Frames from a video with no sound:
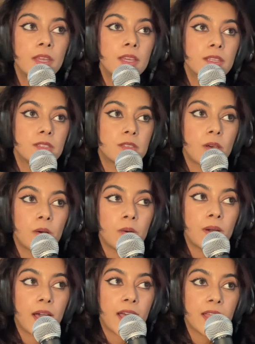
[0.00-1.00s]

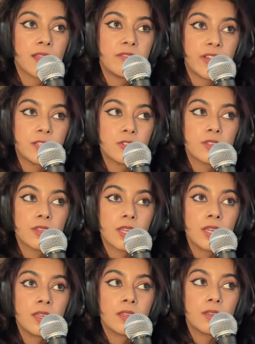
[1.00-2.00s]
So I
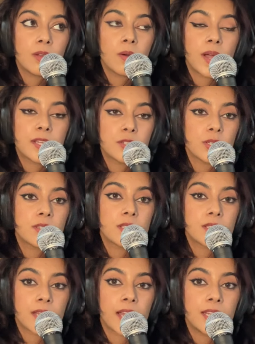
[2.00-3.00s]
eventually, you know, I just
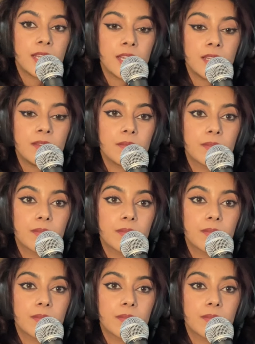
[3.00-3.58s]
decided,